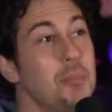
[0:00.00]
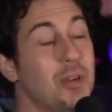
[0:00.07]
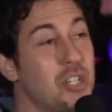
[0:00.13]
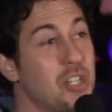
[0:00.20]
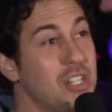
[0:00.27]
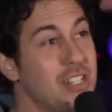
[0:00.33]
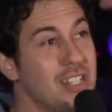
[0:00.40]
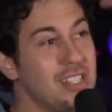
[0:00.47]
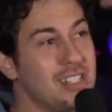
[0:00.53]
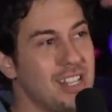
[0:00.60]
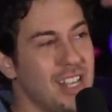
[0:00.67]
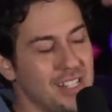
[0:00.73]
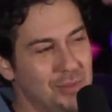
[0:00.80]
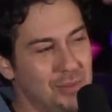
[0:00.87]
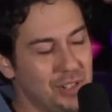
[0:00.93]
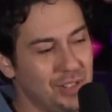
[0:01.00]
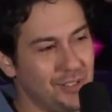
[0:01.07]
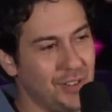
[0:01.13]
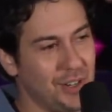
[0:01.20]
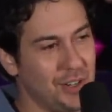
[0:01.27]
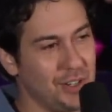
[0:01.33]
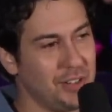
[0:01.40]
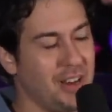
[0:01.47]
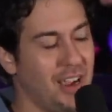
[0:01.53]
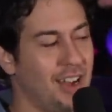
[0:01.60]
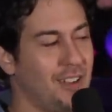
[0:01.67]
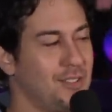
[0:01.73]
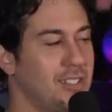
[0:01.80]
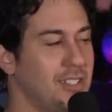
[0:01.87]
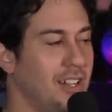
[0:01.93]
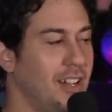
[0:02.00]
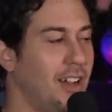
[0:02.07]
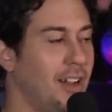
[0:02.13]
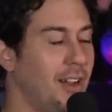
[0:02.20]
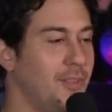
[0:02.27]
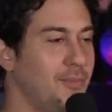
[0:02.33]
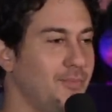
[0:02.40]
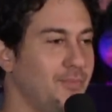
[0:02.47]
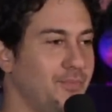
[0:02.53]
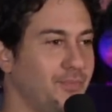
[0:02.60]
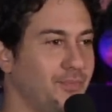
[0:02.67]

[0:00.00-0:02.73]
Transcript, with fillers: but she did take some good photographs. Um,